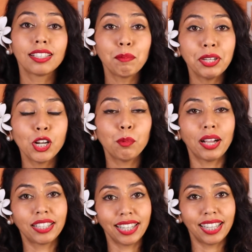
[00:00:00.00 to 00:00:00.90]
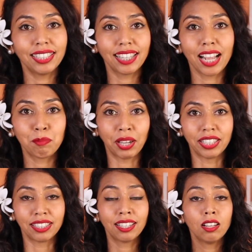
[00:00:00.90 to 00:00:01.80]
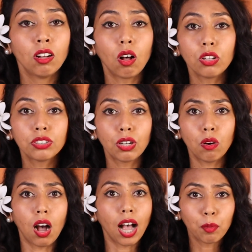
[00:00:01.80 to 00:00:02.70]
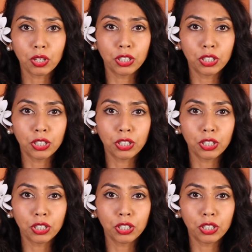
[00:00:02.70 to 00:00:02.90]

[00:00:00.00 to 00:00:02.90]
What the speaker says: let me know by clicking the like button. Also, I want